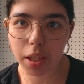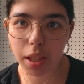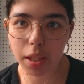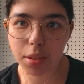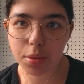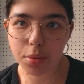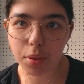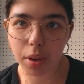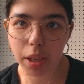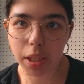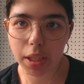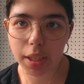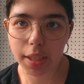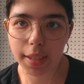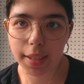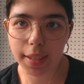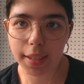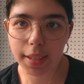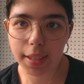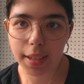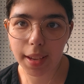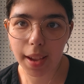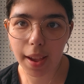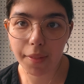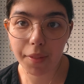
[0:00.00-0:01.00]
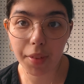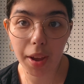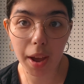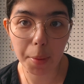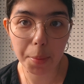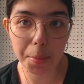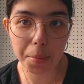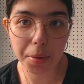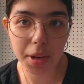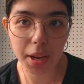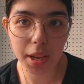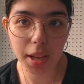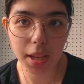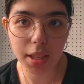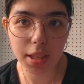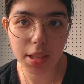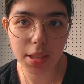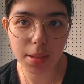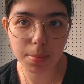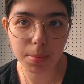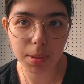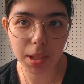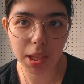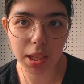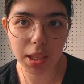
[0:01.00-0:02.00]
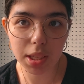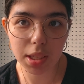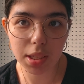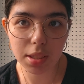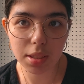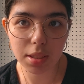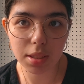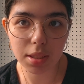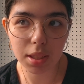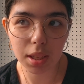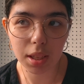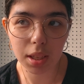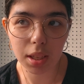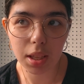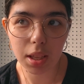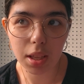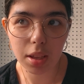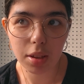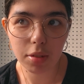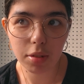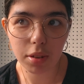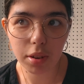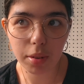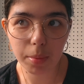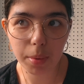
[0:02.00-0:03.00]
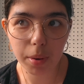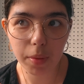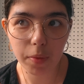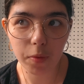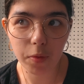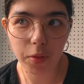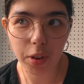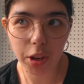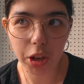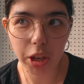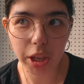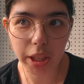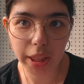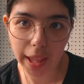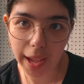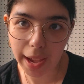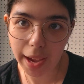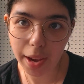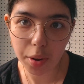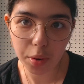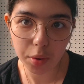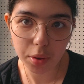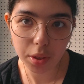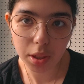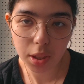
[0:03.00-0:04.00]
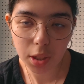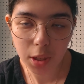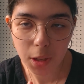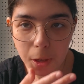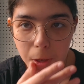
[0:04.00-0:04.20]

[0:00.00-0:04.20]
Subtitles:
That's why I didn't have updates, because it would have been very loud.